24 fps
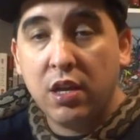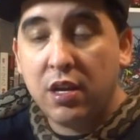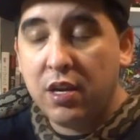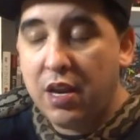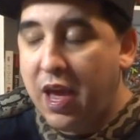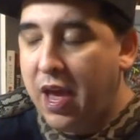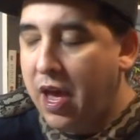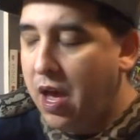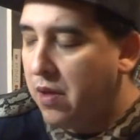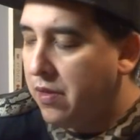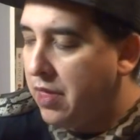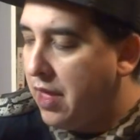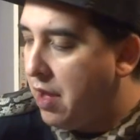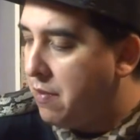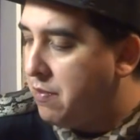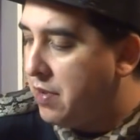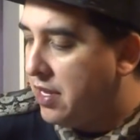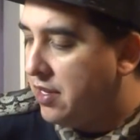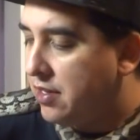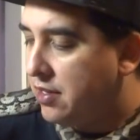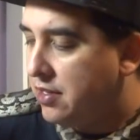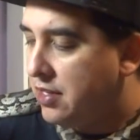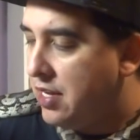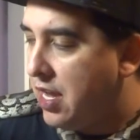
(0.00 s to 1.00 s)
Now, that
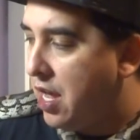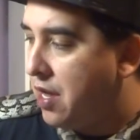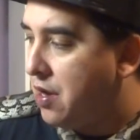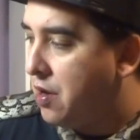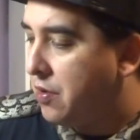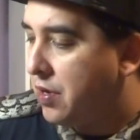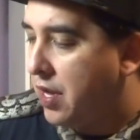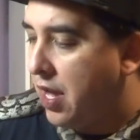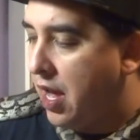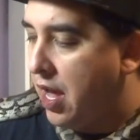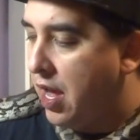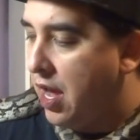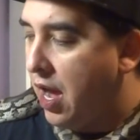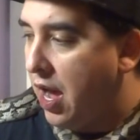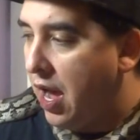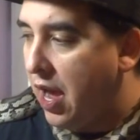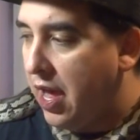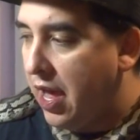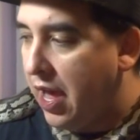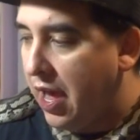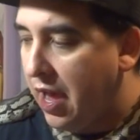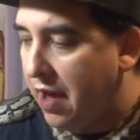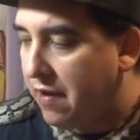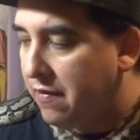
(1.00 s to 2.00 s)
being said, okay,
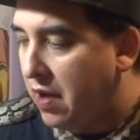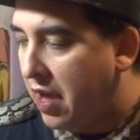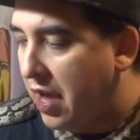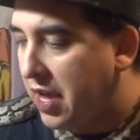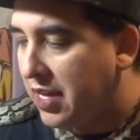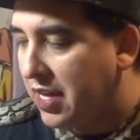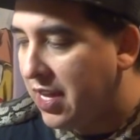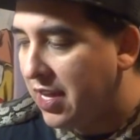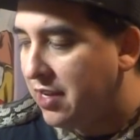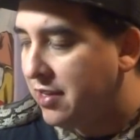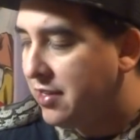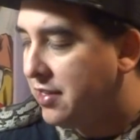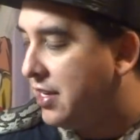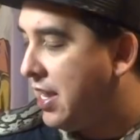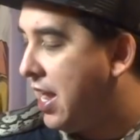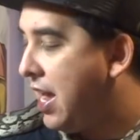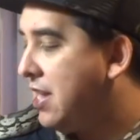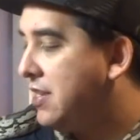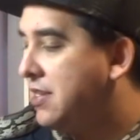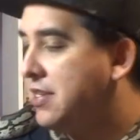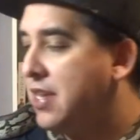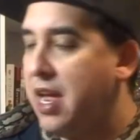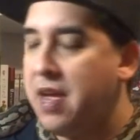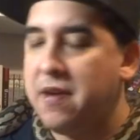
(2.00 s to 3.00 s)
I have, I get to
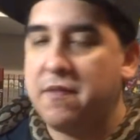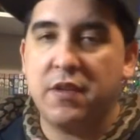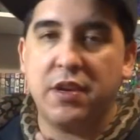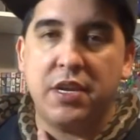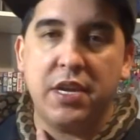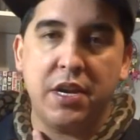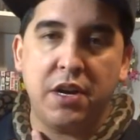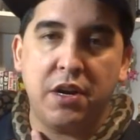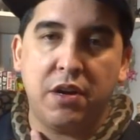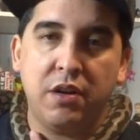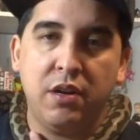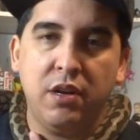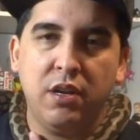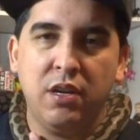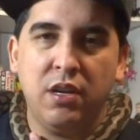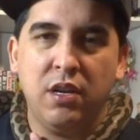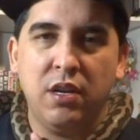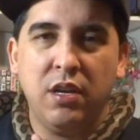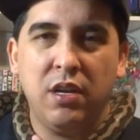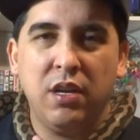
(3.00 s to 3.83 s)
say David here